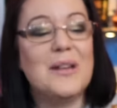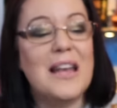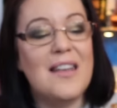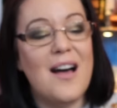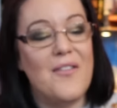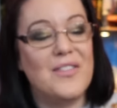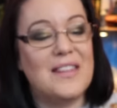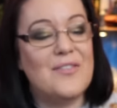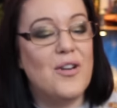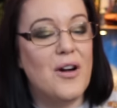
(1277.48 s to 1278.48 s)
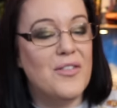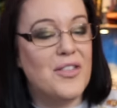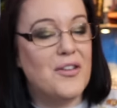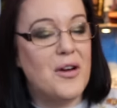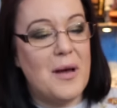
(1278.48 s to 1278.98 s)
what I love is they've gone
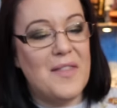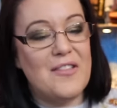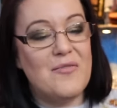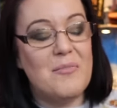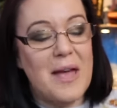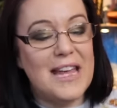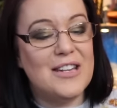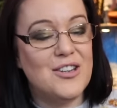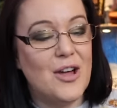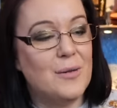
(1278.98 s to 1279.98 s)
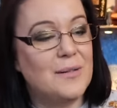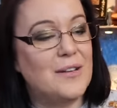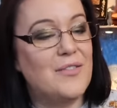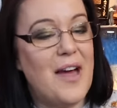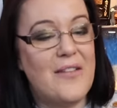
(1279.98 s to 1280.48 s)
through and they've made notes
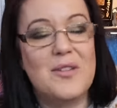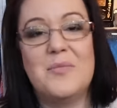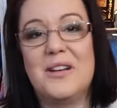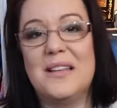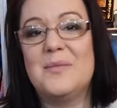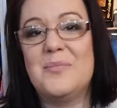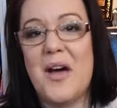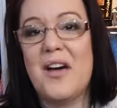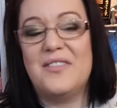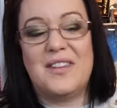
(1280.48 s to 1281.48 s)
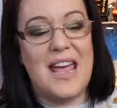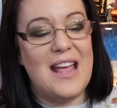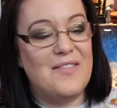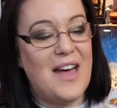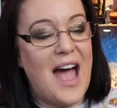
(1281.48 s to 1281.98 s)
of everybody's birthday
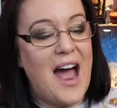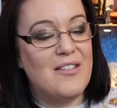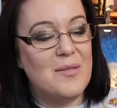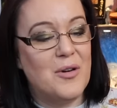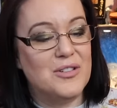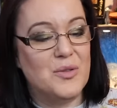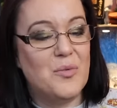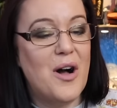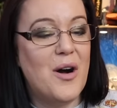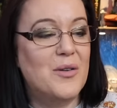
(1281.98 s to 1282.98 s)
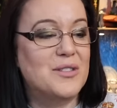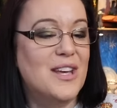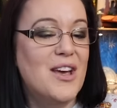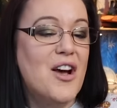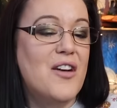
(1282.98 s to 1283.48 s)
in the Harry Potter world
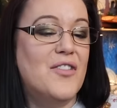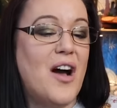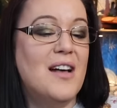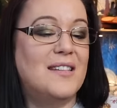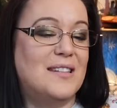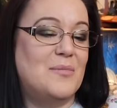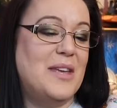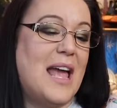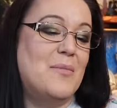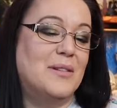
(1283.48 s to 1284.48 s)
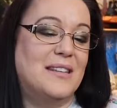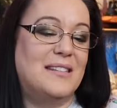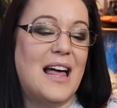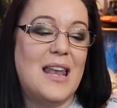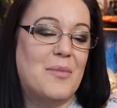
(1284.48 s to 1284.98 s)
for us to be able to
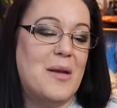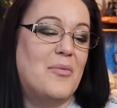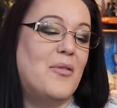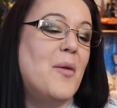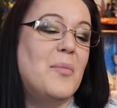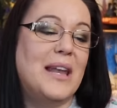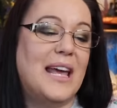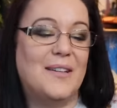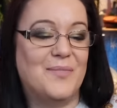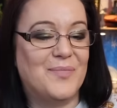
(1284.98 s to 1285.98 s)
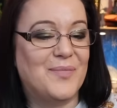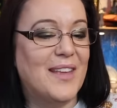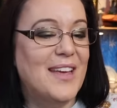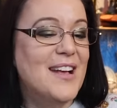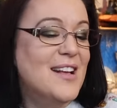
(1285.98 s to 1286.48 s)
celebrate properly
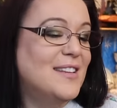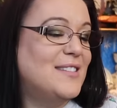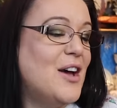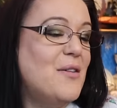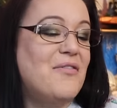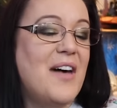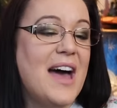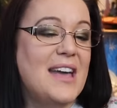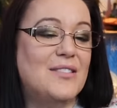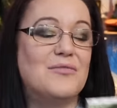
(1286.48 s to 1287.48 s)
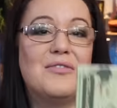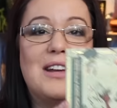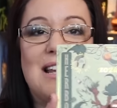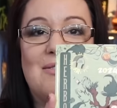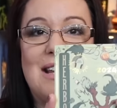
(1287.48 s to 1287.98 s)
so that is
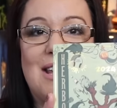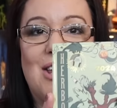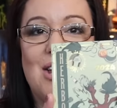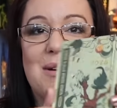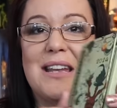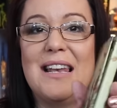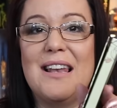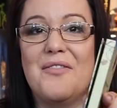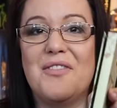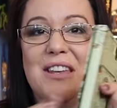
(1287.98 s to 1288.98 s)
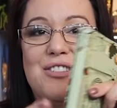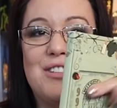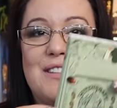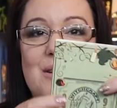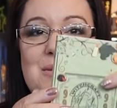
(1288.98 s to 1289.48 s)
really, really cute. And I love that it's
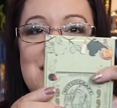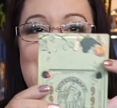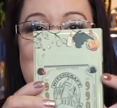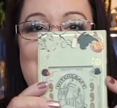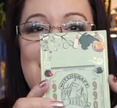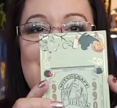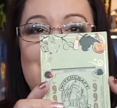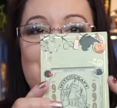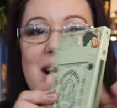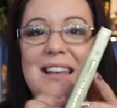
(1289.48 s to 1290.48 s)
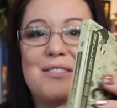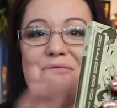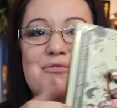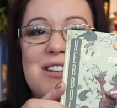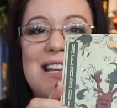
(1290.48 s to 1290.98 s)
just so dinky as well. It's
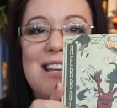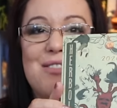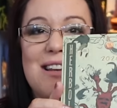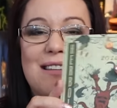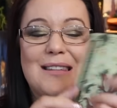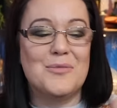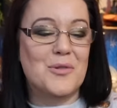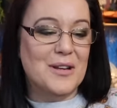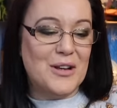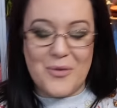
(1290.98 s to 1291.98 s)
really, really small and